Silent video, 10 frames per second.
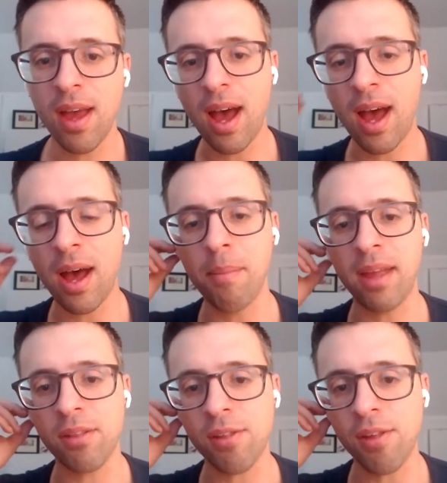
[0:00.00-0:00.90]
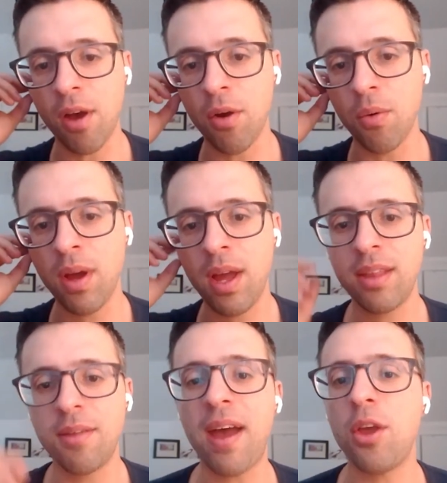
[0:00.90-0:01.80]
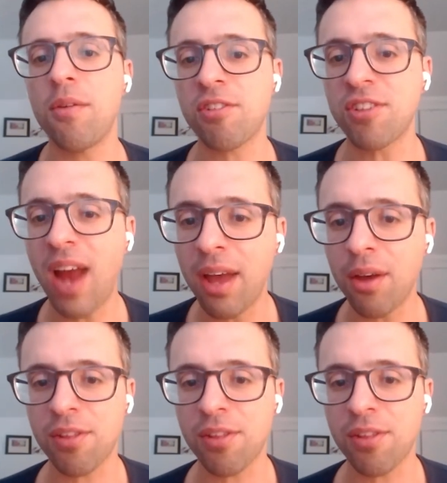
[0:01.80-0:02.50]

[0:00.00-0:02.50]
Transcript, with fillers: Yeah. Um, and so the fact that you have a style